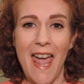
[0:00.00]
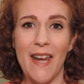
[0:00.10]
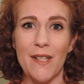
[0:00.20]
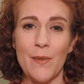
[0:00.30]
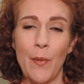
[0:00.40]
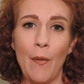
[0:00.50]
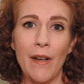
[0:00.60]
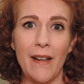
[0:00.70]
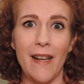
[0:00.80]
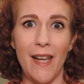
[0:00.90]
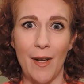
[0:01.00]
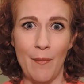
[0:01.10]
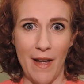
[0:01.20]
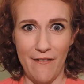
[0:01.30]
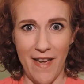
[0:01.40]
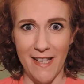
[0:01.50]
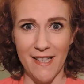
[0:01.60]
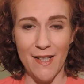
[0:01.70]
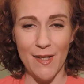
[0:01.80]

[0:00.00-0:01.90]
and it's pointing in my face.